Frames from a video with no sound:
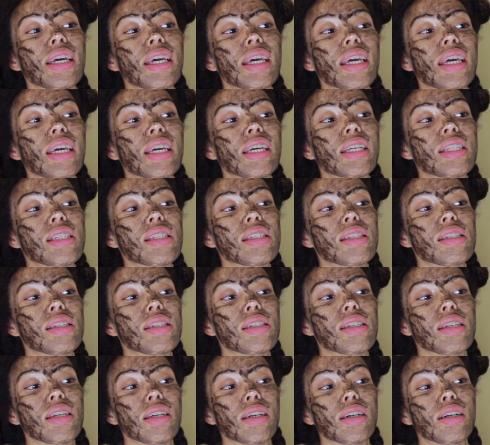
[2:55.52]

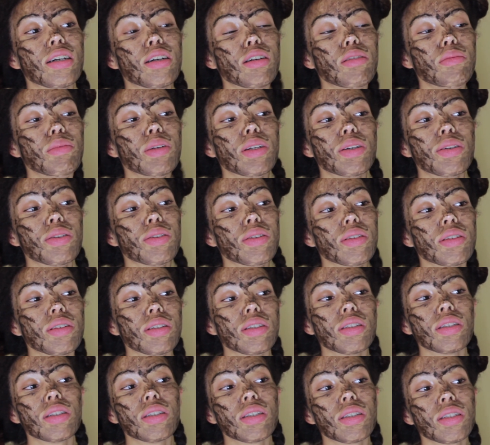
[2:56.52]
ends here
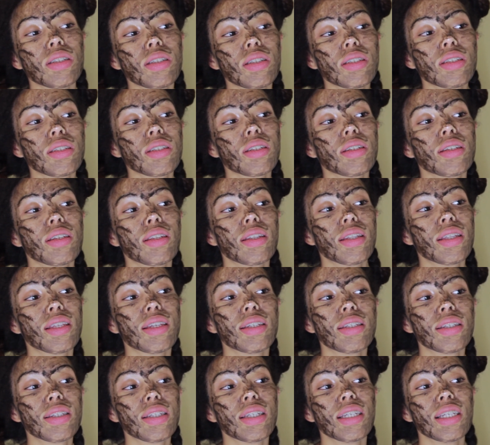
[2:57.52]
because
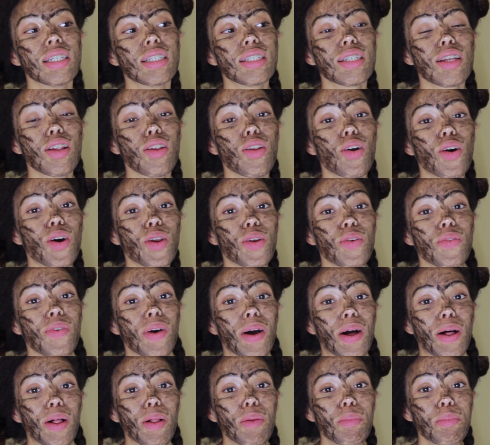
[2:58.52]
this needs a lot of
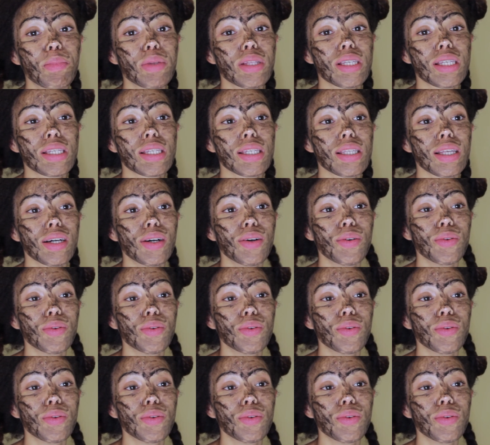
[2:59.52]
help. It's the